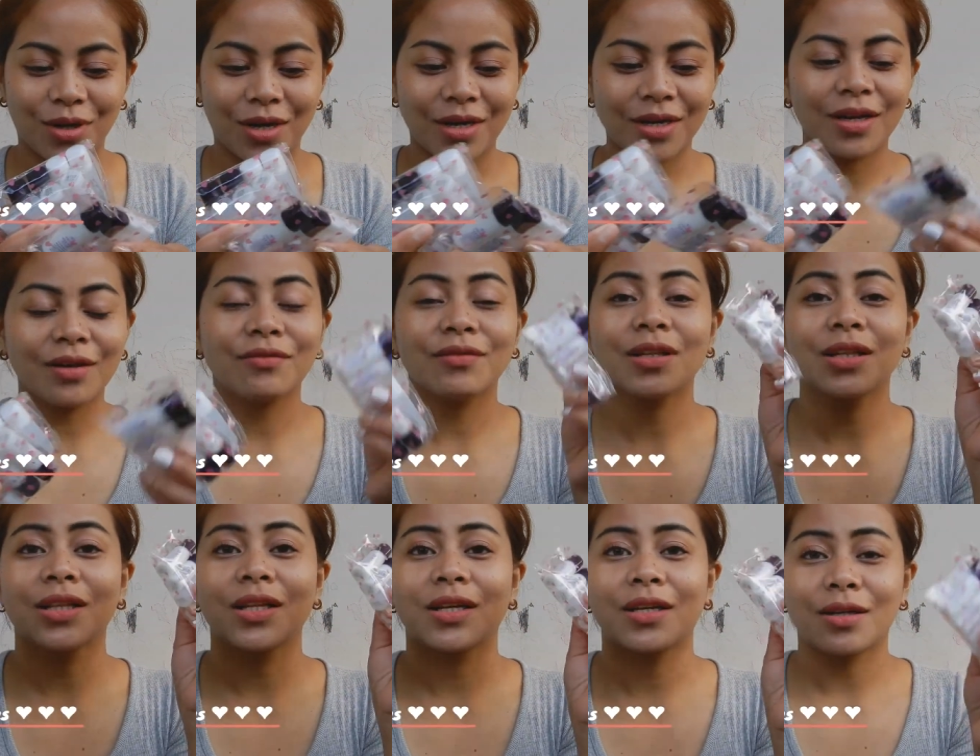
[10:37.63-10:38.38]
I have
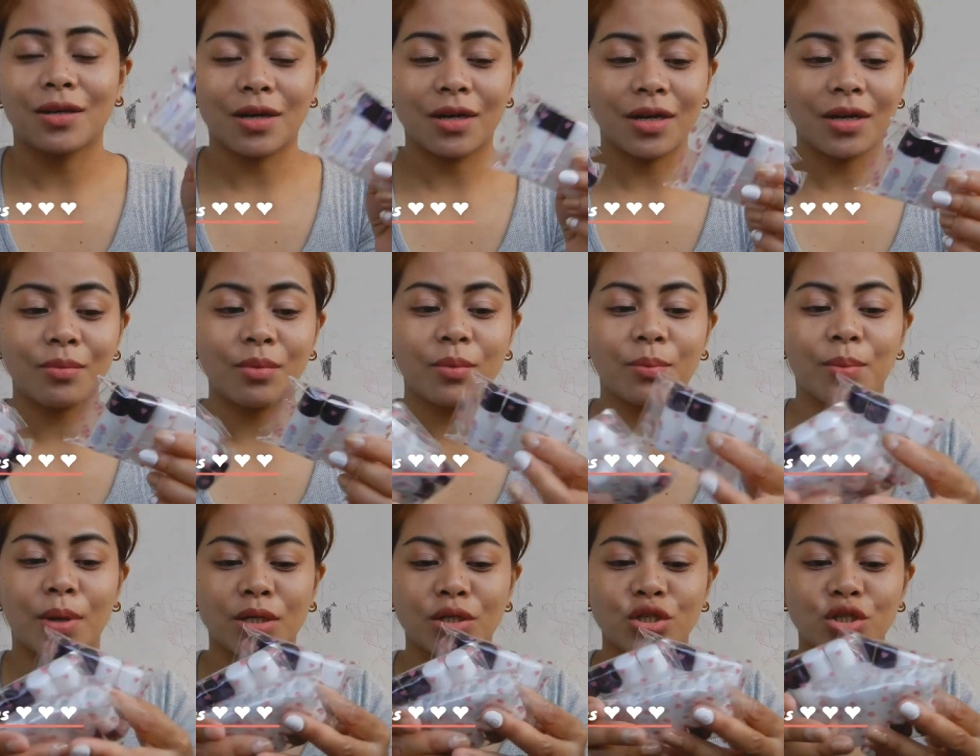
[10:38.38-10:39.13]
a lot, I have a
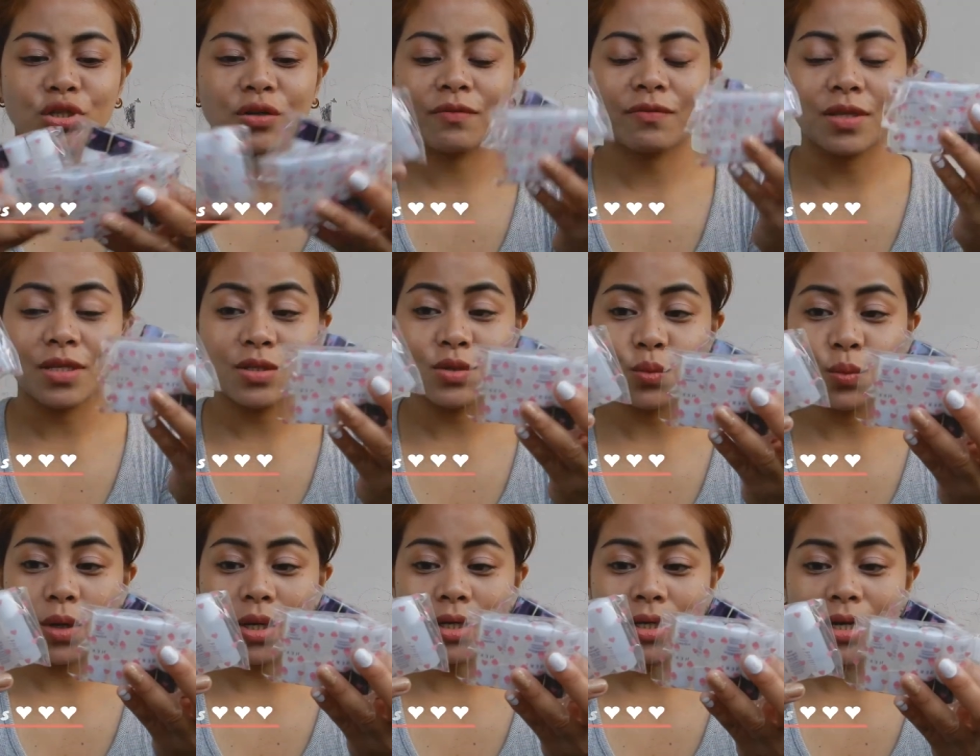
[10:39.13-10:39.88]
bunch of this
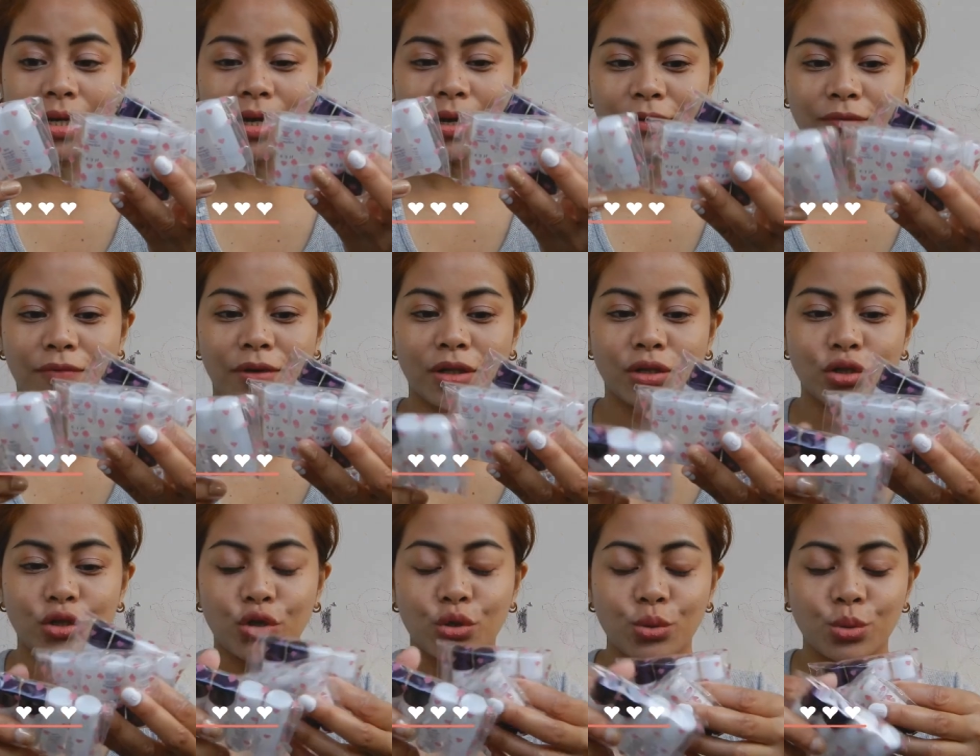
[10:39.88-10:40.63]
one. I
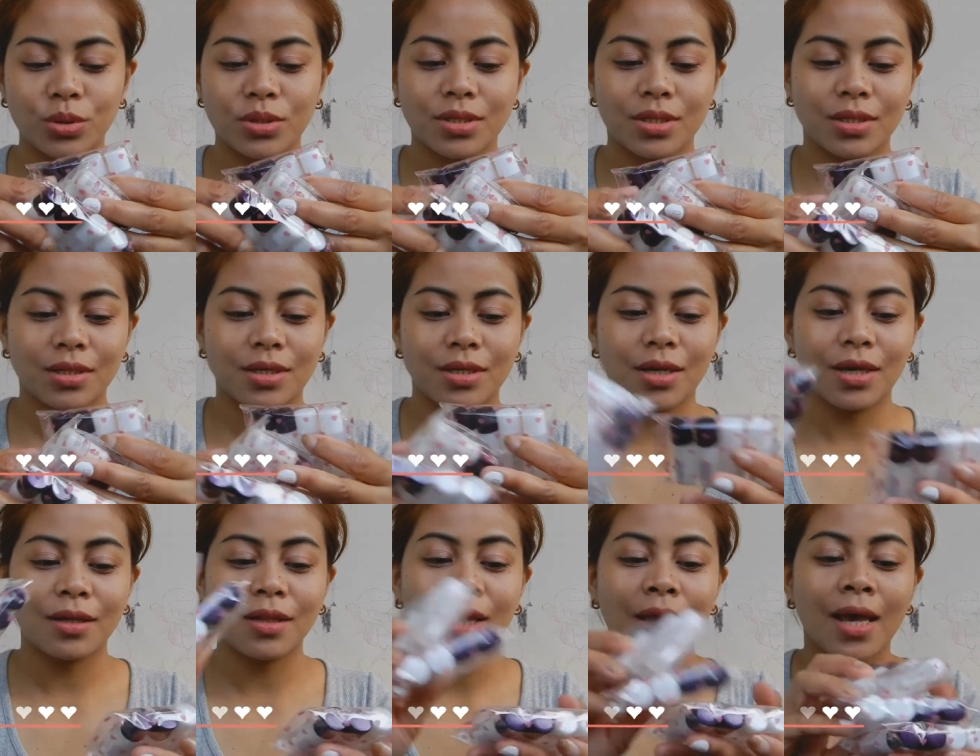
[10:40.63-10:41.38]
haven't used it
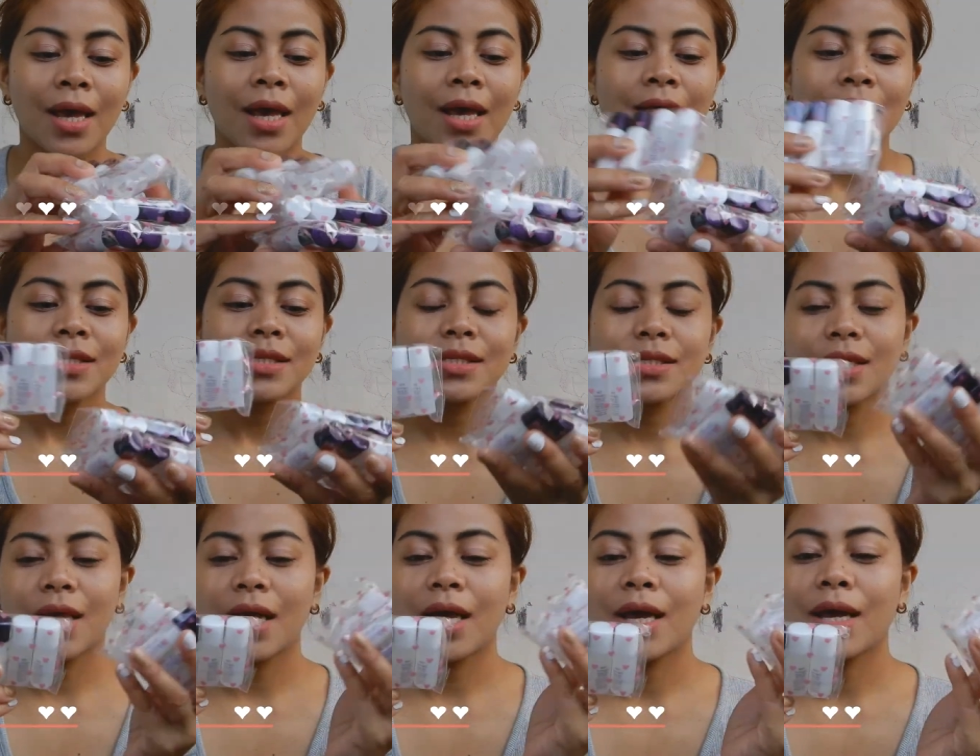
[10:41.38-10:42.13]
yet.
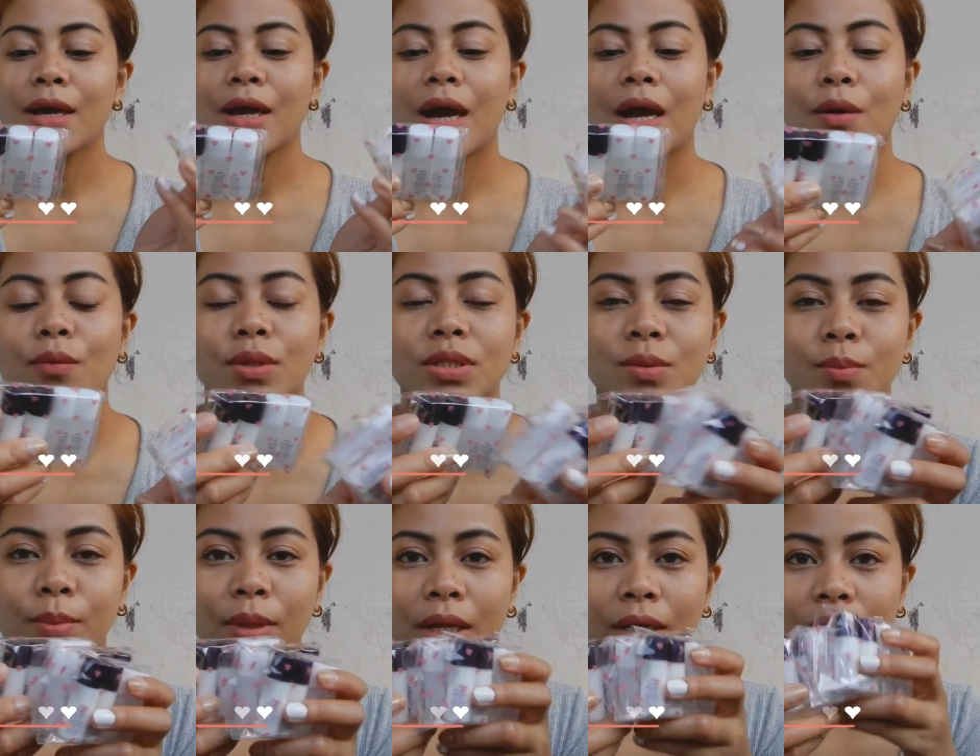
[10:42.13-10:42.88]
So I
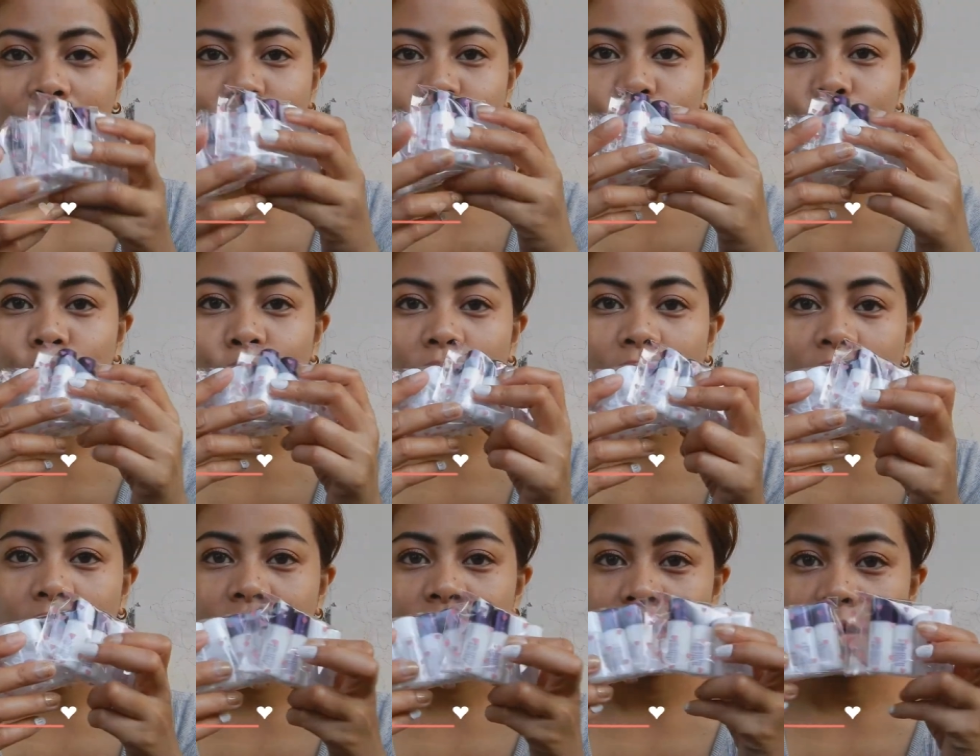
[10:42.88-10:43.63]
was planning to
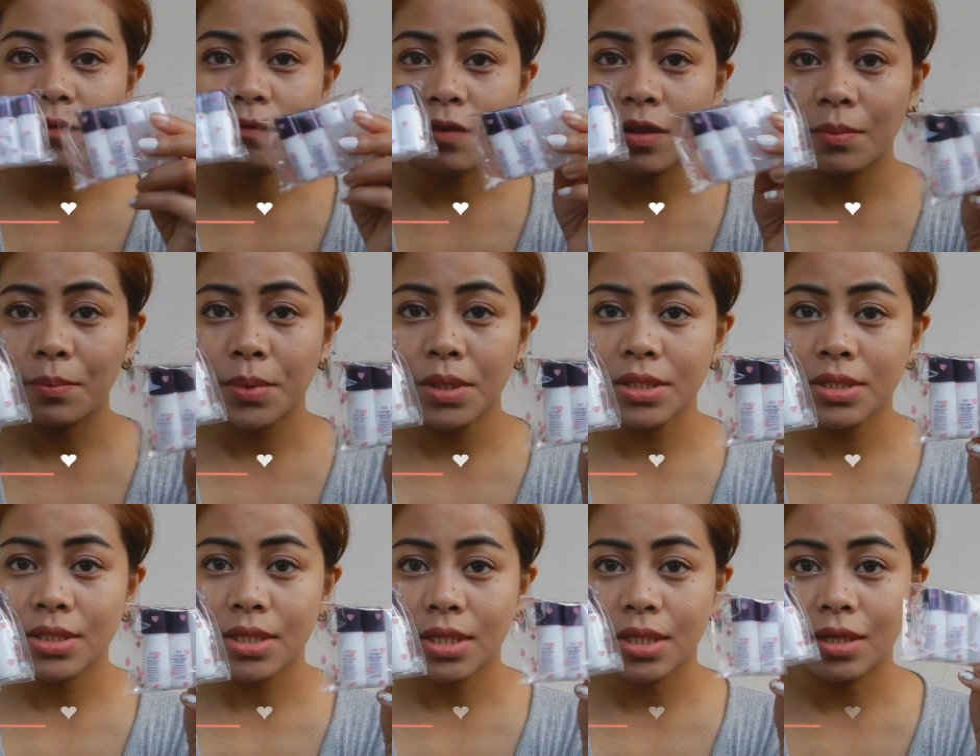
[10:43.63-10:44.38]
bring this in
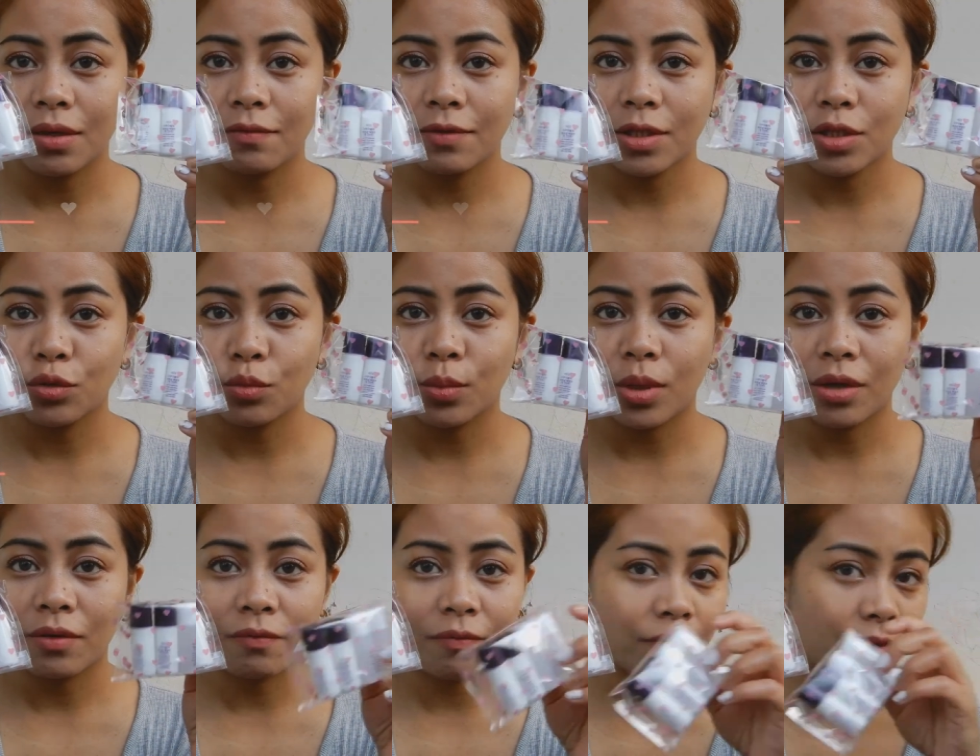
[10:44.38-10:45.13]
Philippines and give it to
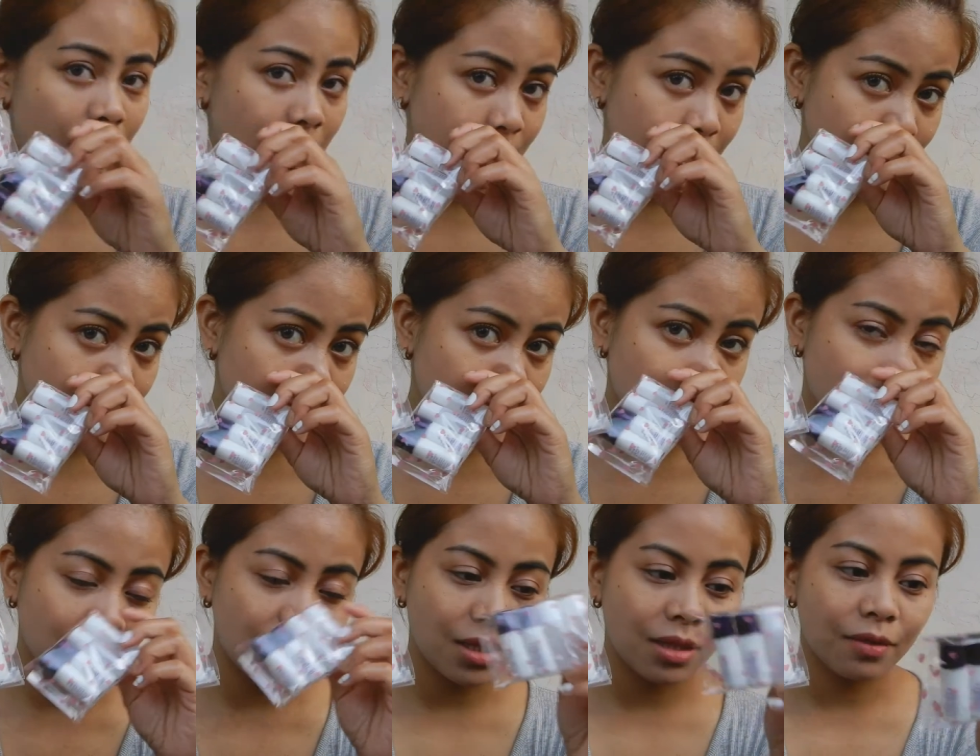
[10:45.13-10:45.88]
my
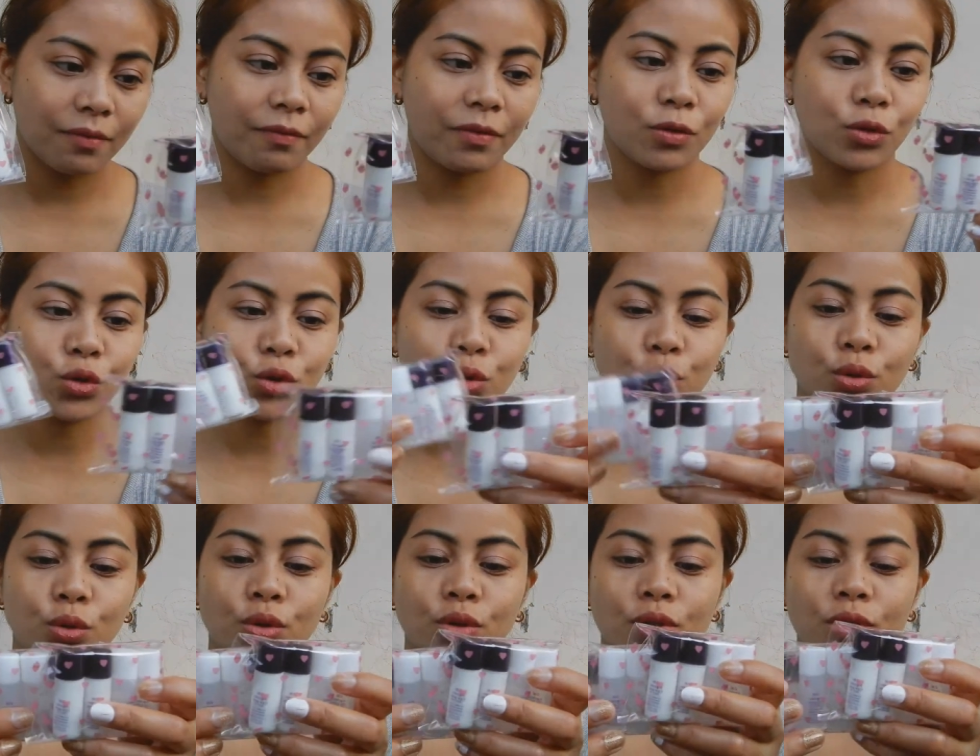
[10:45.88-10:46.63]
friends in the
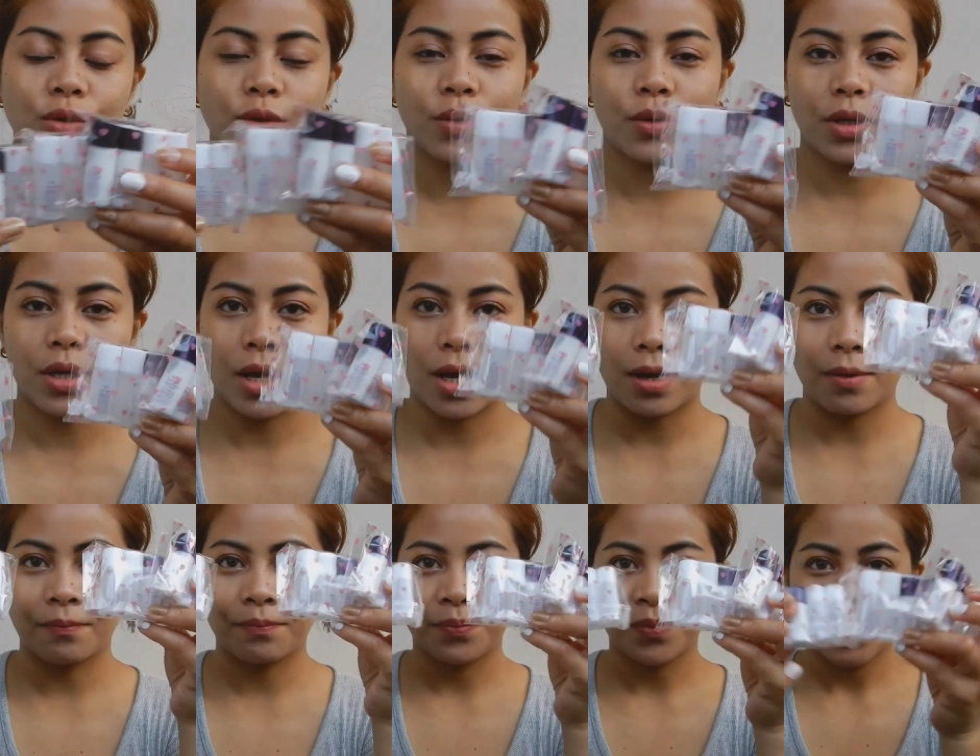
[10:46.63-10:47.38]
future. So yeah.